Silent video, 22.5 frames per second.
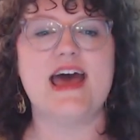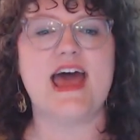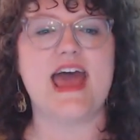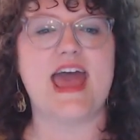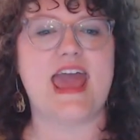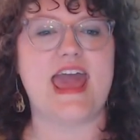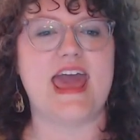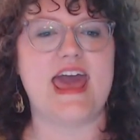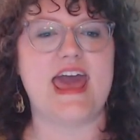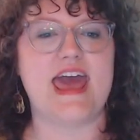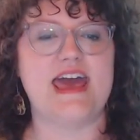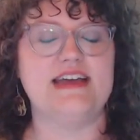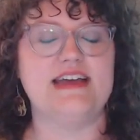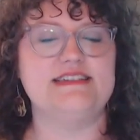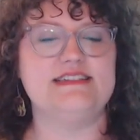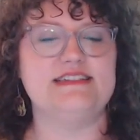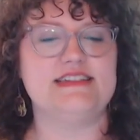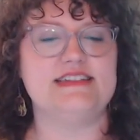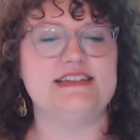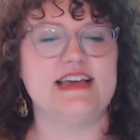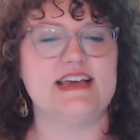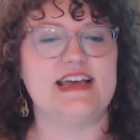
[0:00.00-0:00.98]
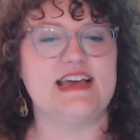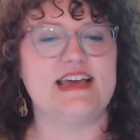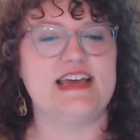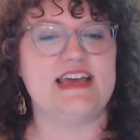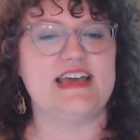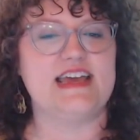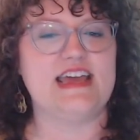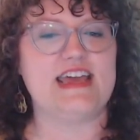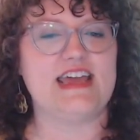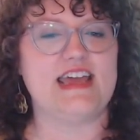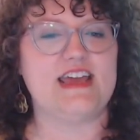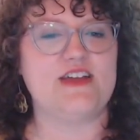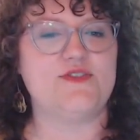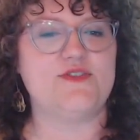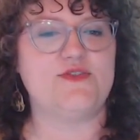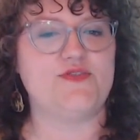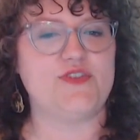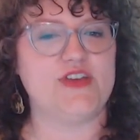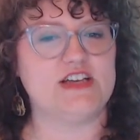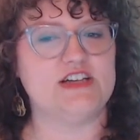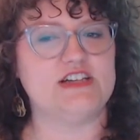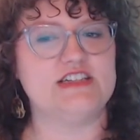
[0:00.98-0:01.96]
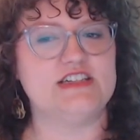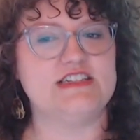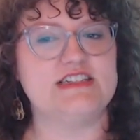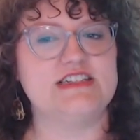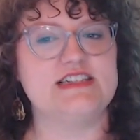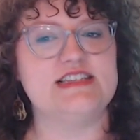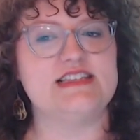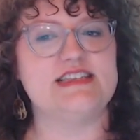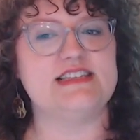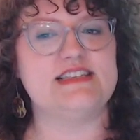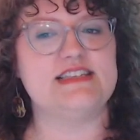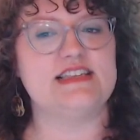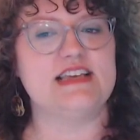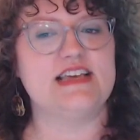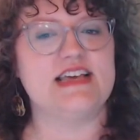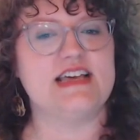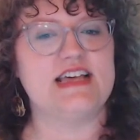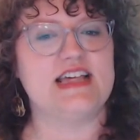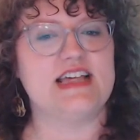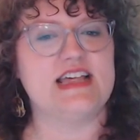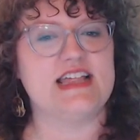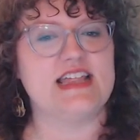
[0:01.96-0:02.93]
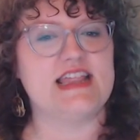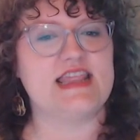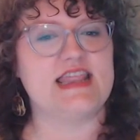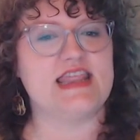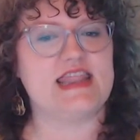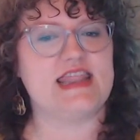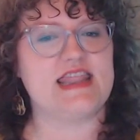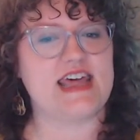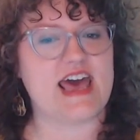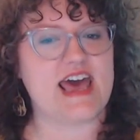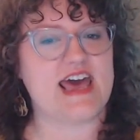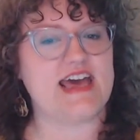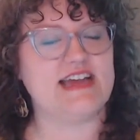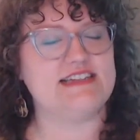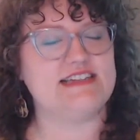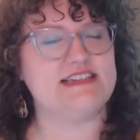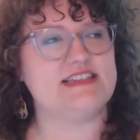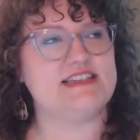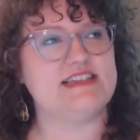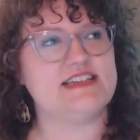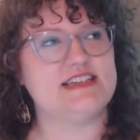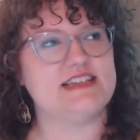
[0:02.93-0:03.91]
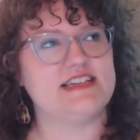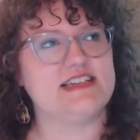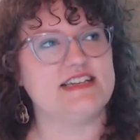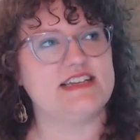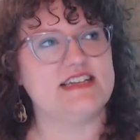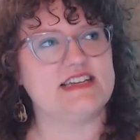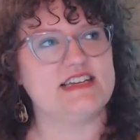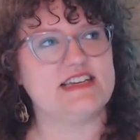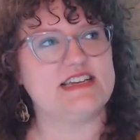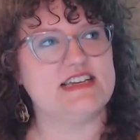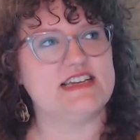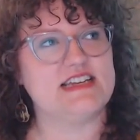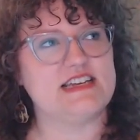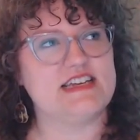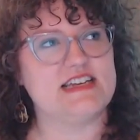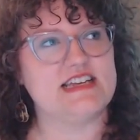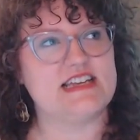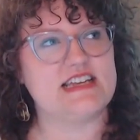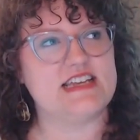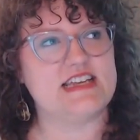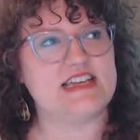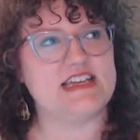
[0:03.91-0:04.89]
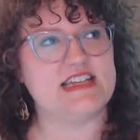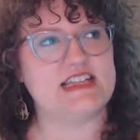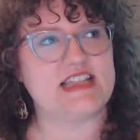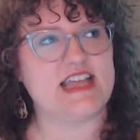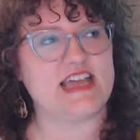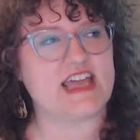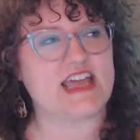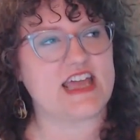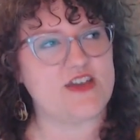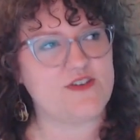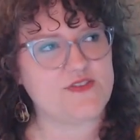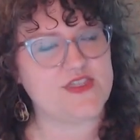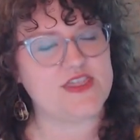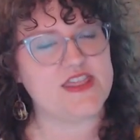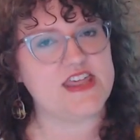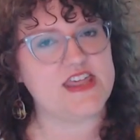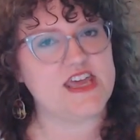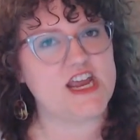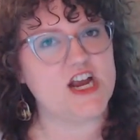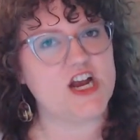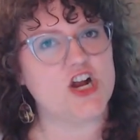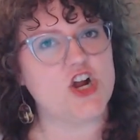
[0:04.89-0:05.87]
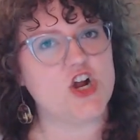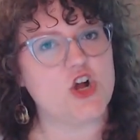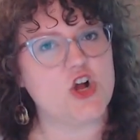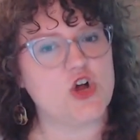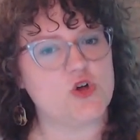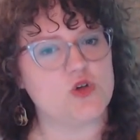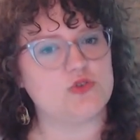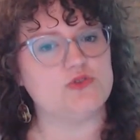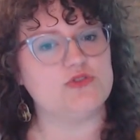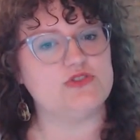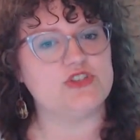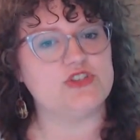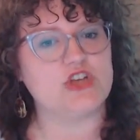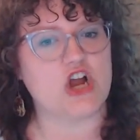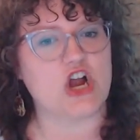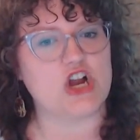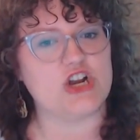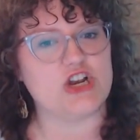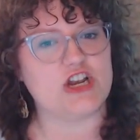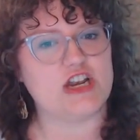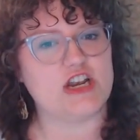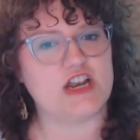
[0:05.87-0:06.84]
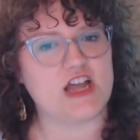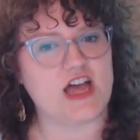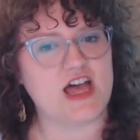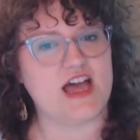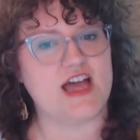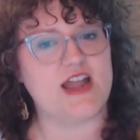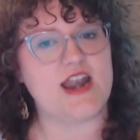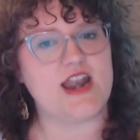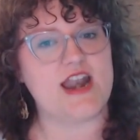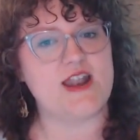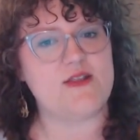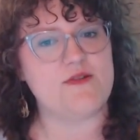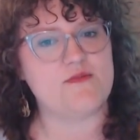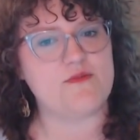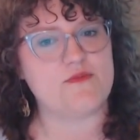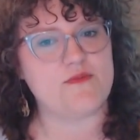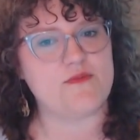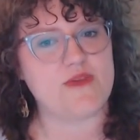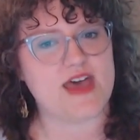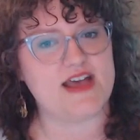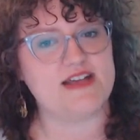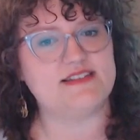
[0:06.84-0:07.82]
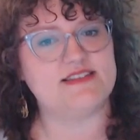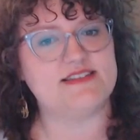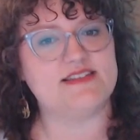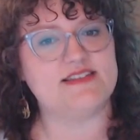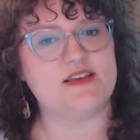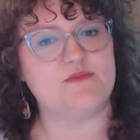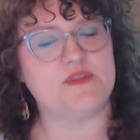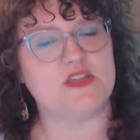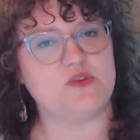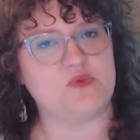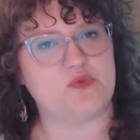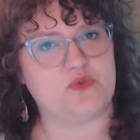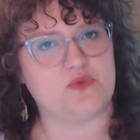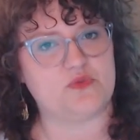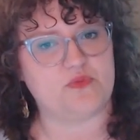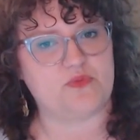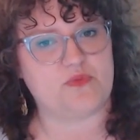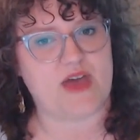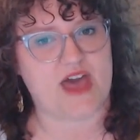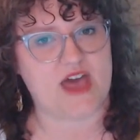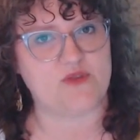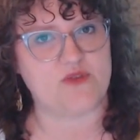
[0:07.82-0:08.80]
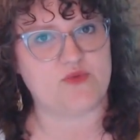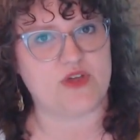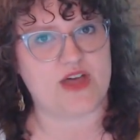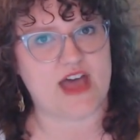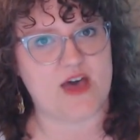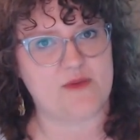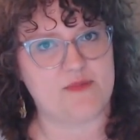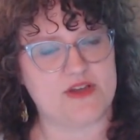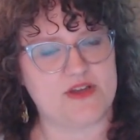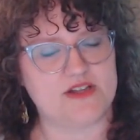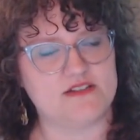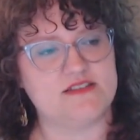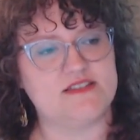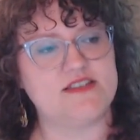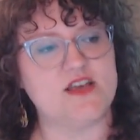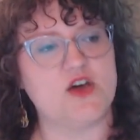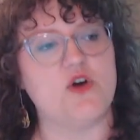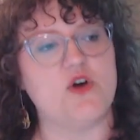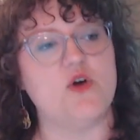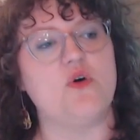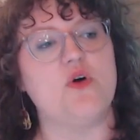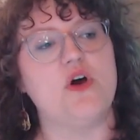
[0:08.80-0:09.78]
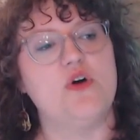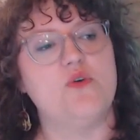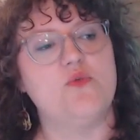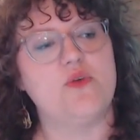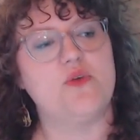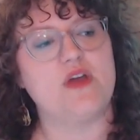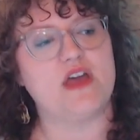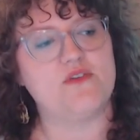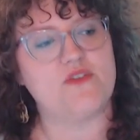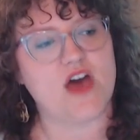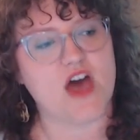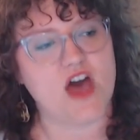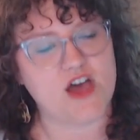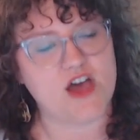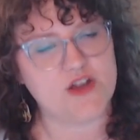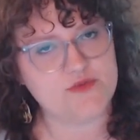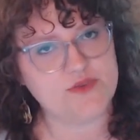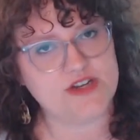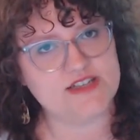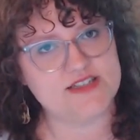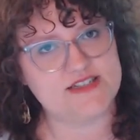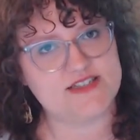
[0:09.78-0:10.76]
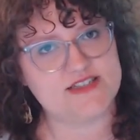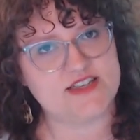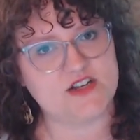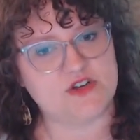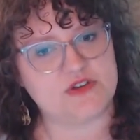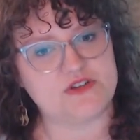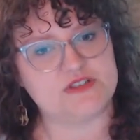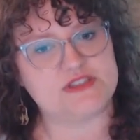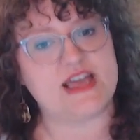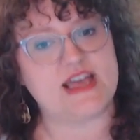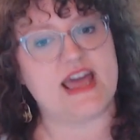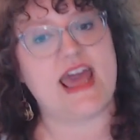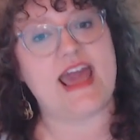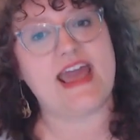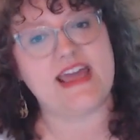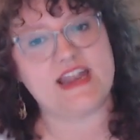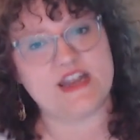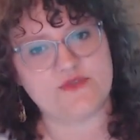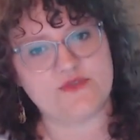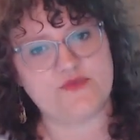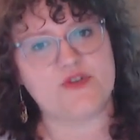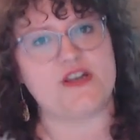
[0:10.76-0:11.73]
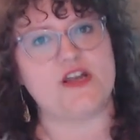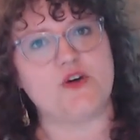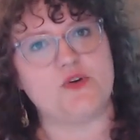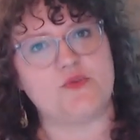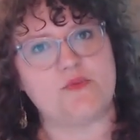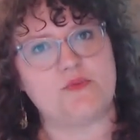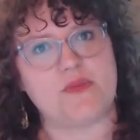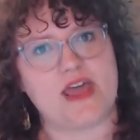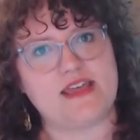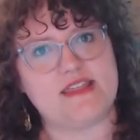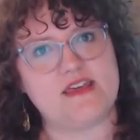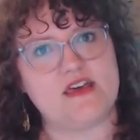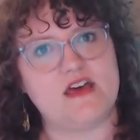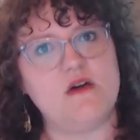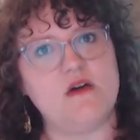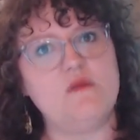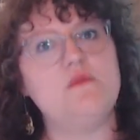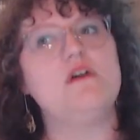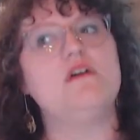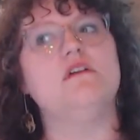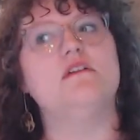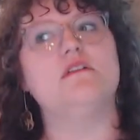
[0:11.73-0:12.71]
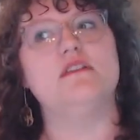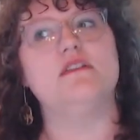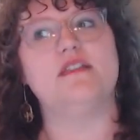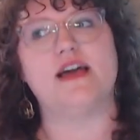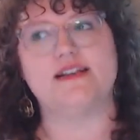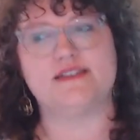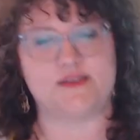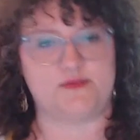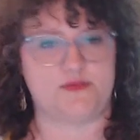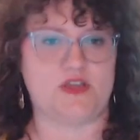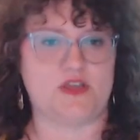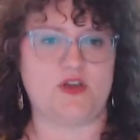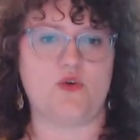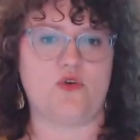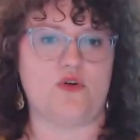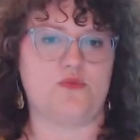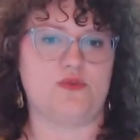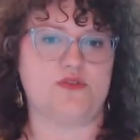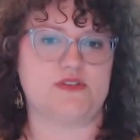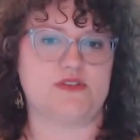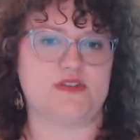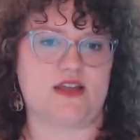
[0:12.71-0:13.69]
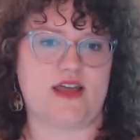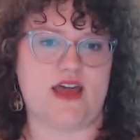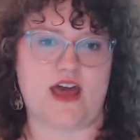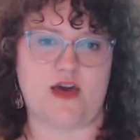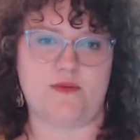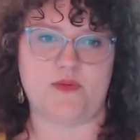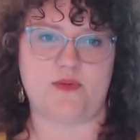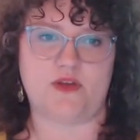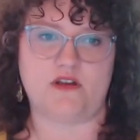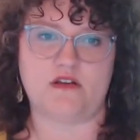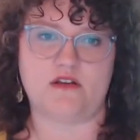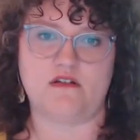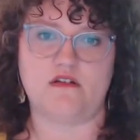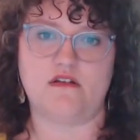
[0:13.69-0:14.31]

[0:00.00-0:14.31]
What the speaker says: and it feels that like if their goals are not met, something bad will happen. So we have unrealistic goals, and if we don't make them, like something horrible is going to happen,